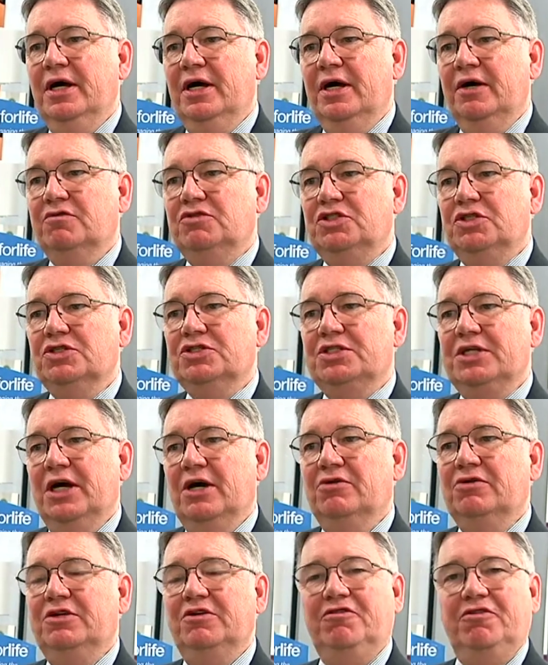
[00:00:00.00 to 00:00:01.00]
of just how
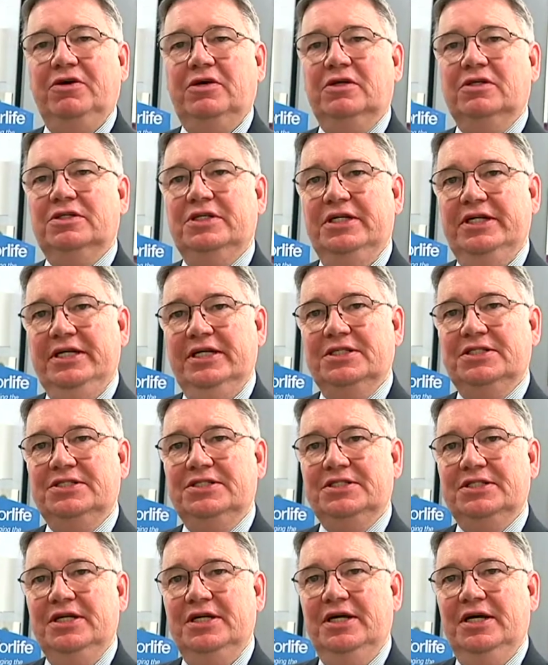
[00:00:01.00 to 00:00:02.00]
difficult it is